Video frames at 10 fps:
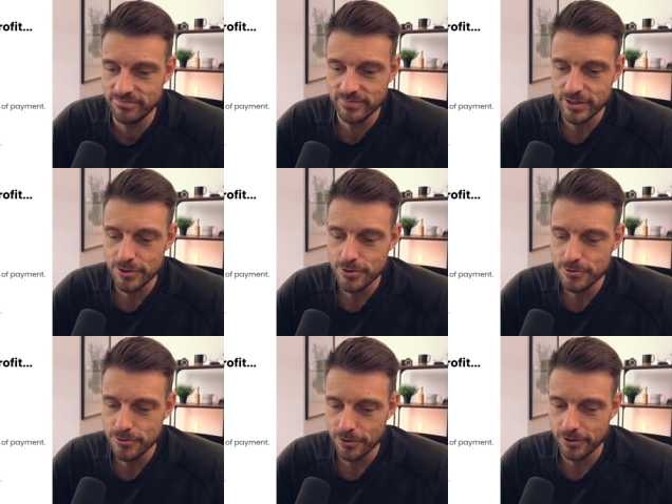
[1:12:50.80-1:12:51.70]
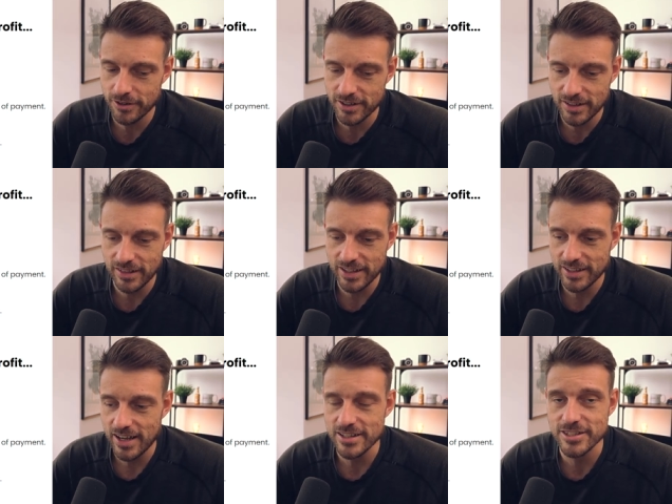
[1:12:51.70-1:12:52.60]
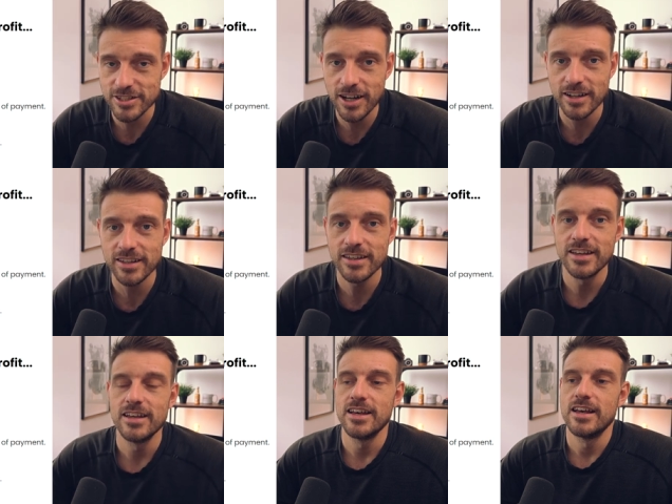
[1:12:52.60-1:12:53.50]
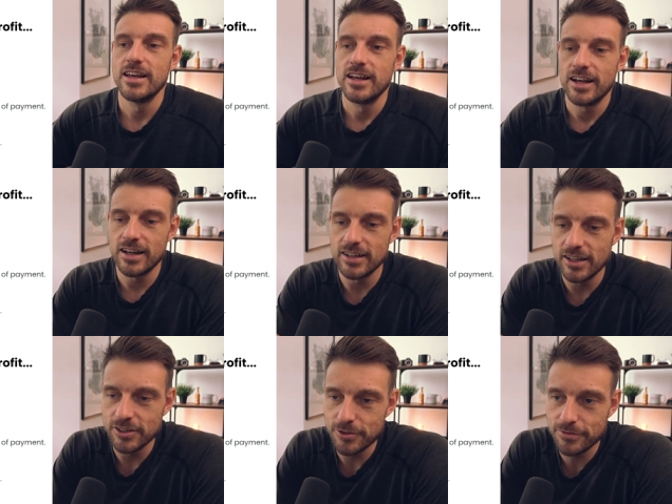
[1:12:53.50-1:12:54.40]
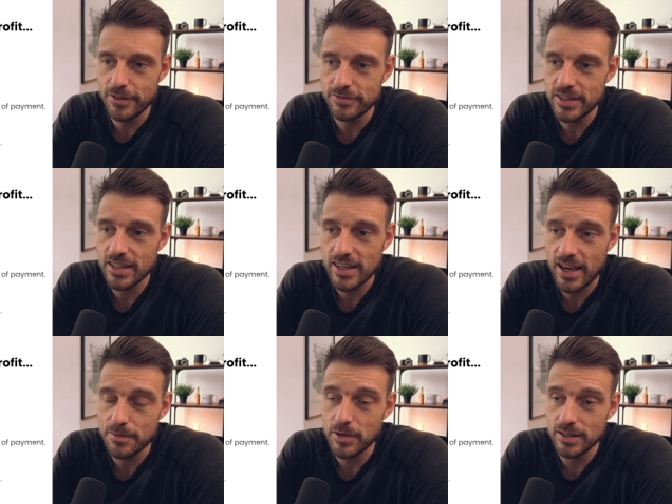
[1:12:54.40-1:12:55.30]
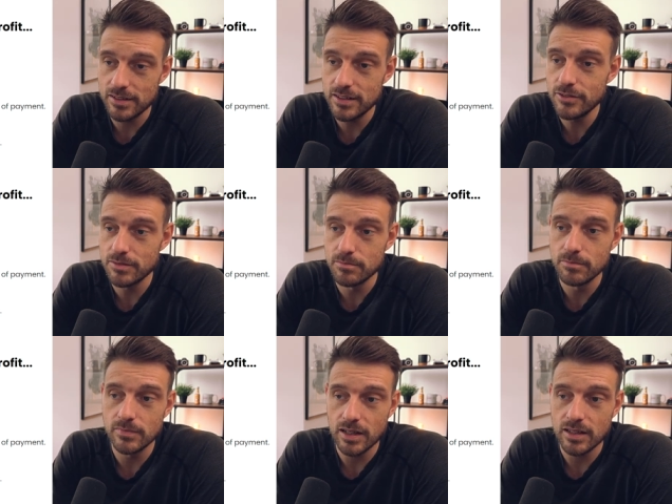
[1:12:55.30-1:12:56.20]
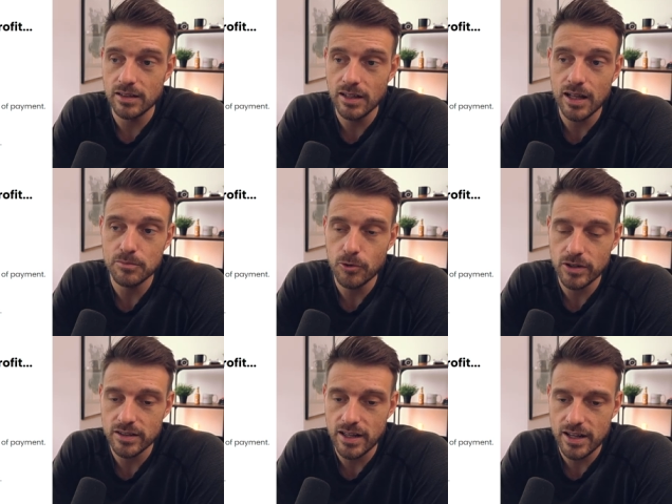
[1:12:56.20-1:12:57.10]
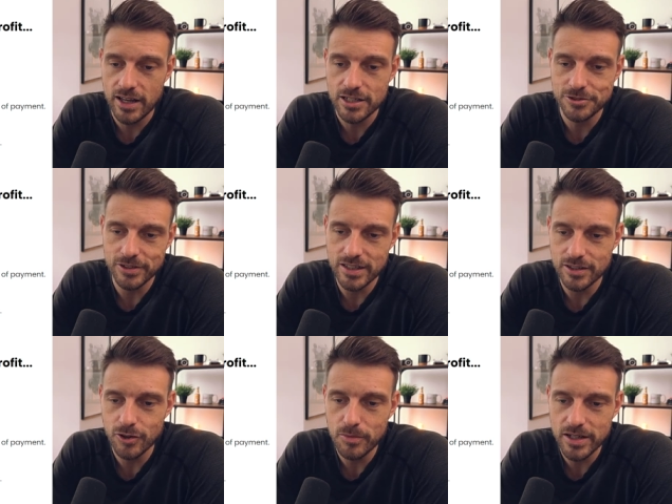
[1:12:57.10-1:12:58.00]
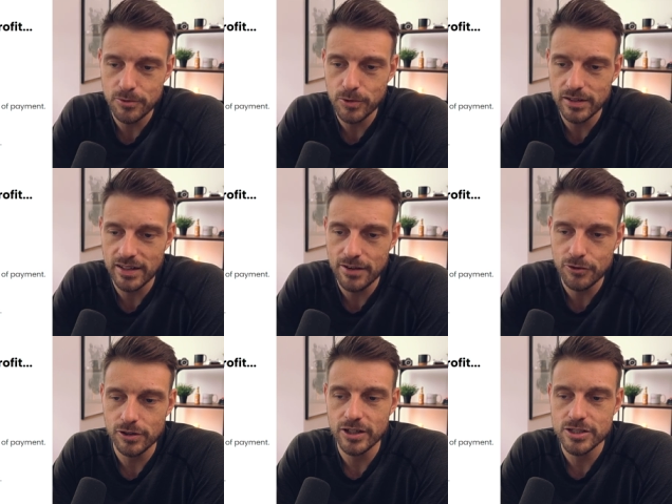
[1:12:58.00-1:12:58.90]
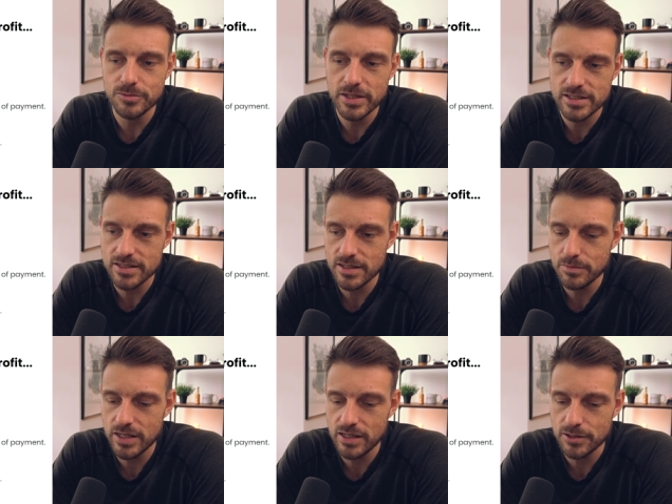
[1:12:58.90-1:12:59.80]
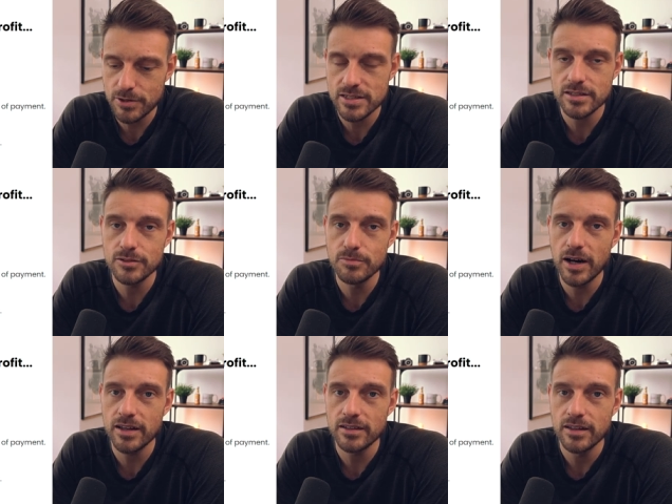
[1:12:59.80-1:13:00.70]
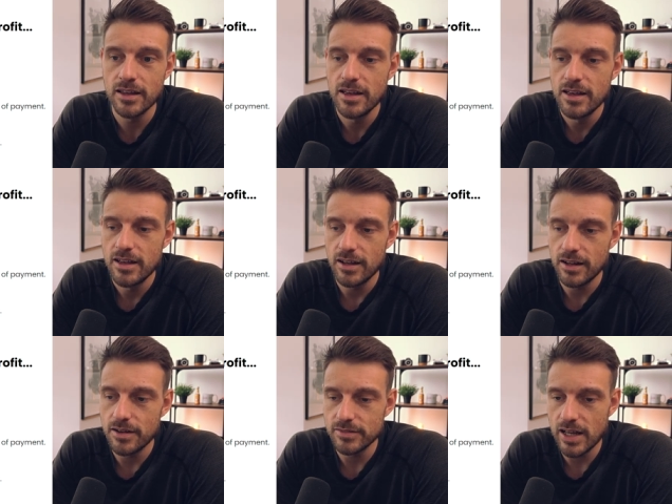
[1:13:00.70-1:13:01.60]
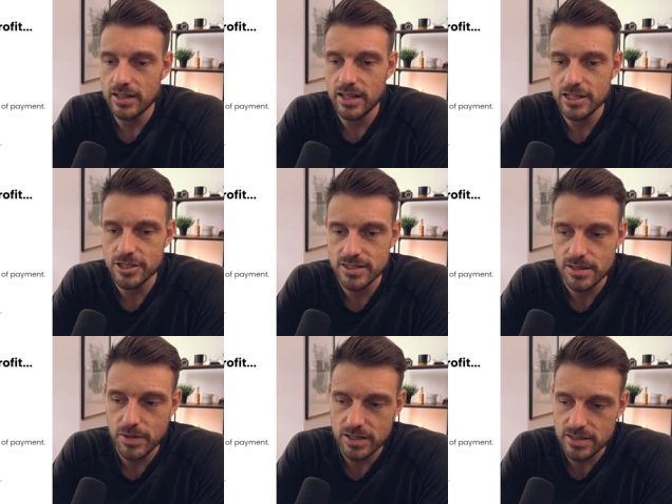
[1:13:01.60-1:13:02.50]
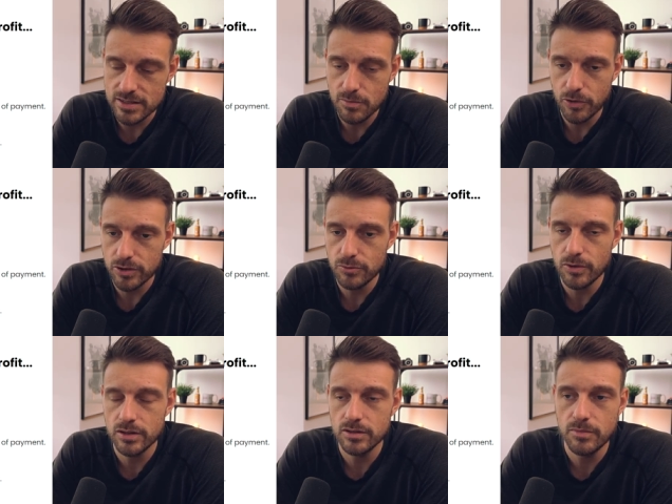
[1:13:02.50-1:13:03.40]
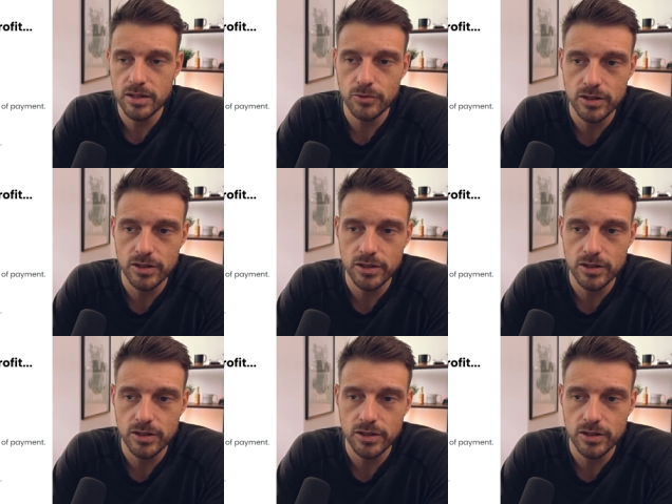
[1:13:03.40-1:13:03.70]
you were like kind of stuck uh, under 50k a month even like a lot more than that actually nobody will ever look at your business and be interested to buy um, that agency because at some point you want you might